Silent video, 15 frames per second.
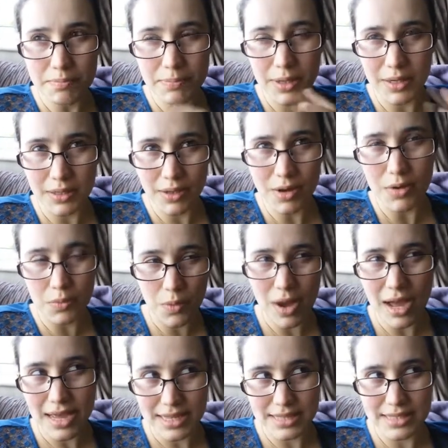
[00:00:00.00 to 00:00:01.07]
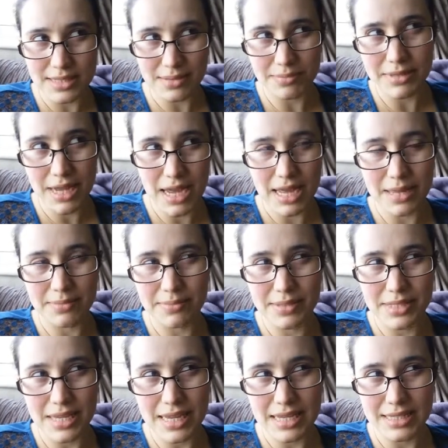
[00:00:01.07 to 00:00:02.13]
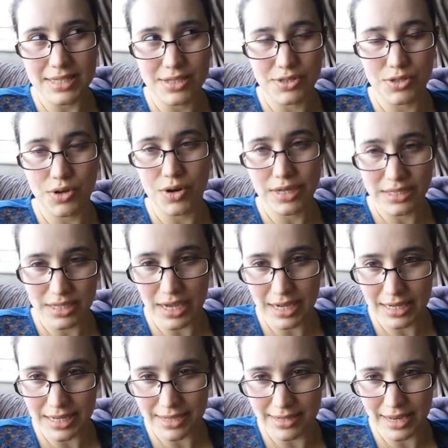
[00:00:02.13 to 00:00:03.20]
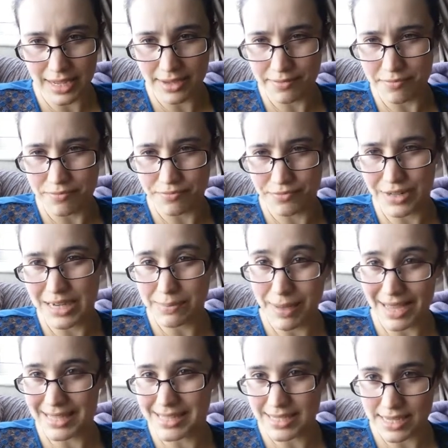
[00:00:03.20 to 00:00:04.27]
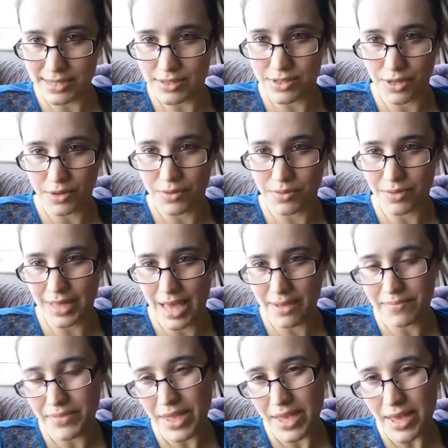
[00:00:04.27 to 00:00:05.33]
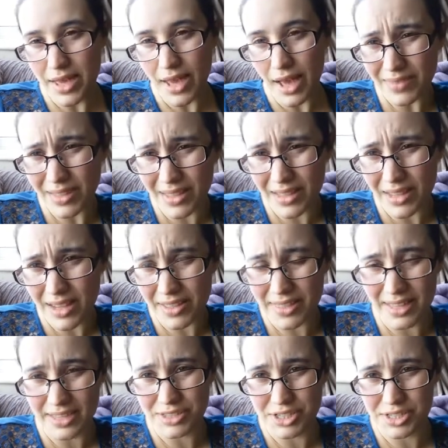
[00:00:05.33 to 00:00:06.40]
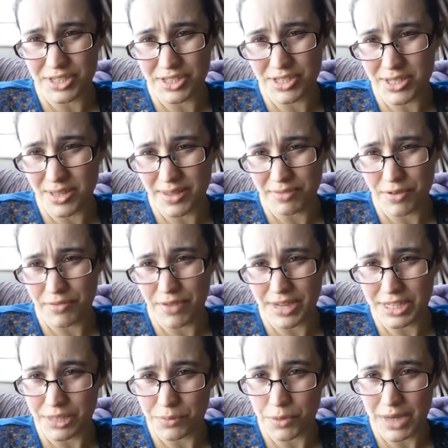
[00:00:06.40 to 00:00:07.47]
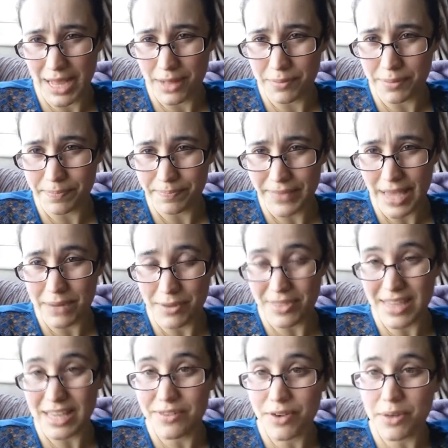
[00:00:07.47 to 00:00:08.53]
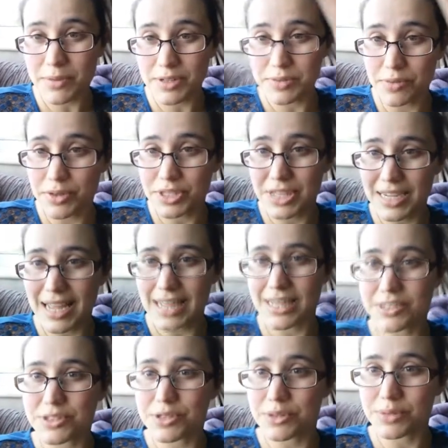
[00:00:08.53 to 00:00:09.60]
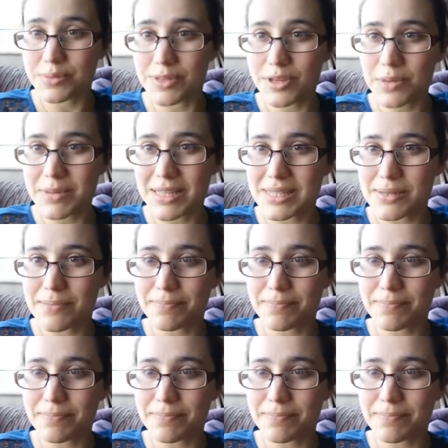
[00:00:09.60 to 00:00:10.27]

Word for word: plot wise sometimes it's not entirely like really pacey so yeah I think just something refreshing would help anyway thank you very much for watching and talk to me in the comments